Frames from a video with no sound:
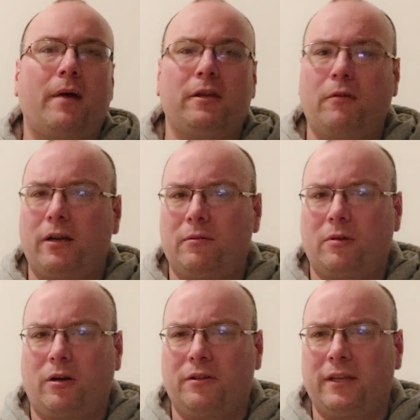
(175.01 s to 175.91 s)
menu item
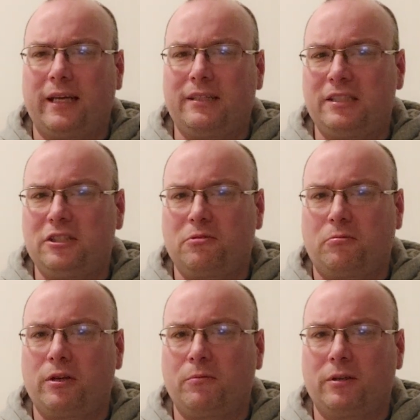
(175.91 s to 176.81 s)
called the
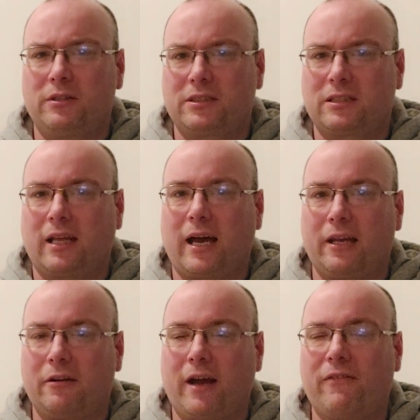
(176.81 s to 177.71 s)
1921
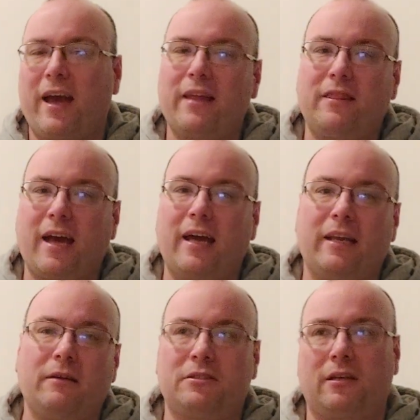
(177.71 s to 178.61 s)
slider. I've had
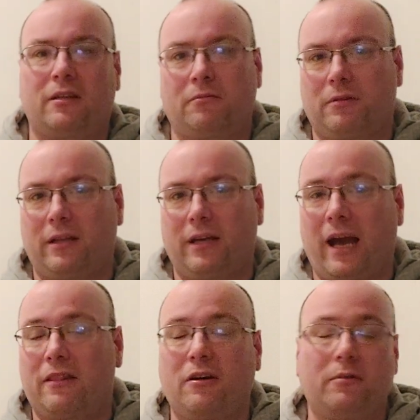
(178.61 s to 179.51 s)
that. It's nothing really.
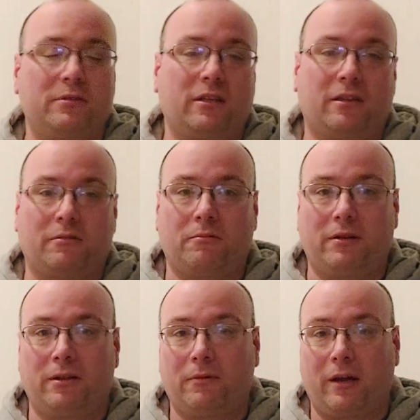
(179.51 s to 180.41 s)
I thought it was nothing to
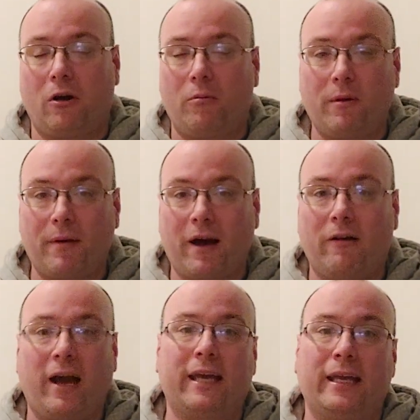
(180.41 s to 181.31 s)
really write home
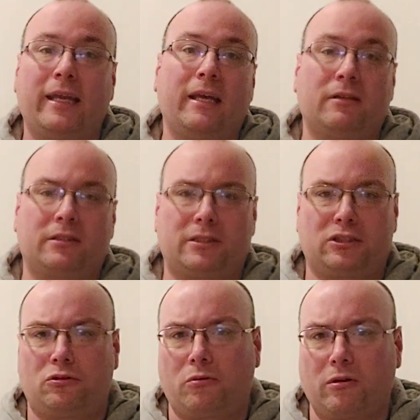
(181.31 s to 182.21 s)
about. I get it. It's
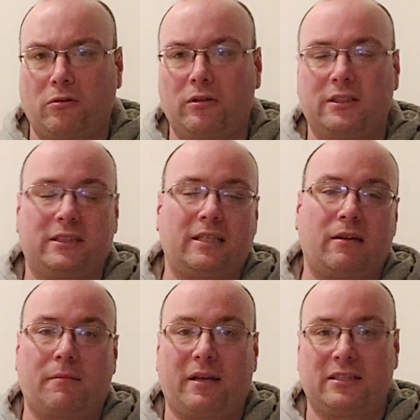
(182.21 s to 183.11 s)
historical because it's
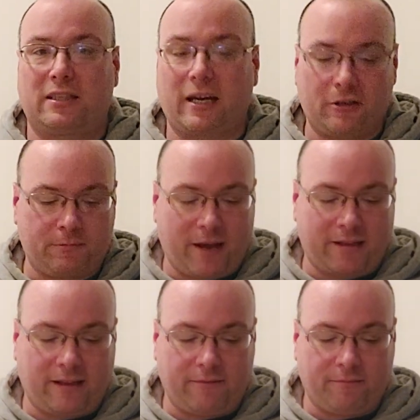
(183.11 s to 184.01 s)
how they made sliders
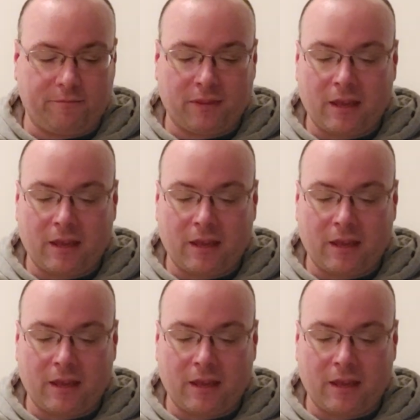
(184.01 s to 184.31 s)
back then.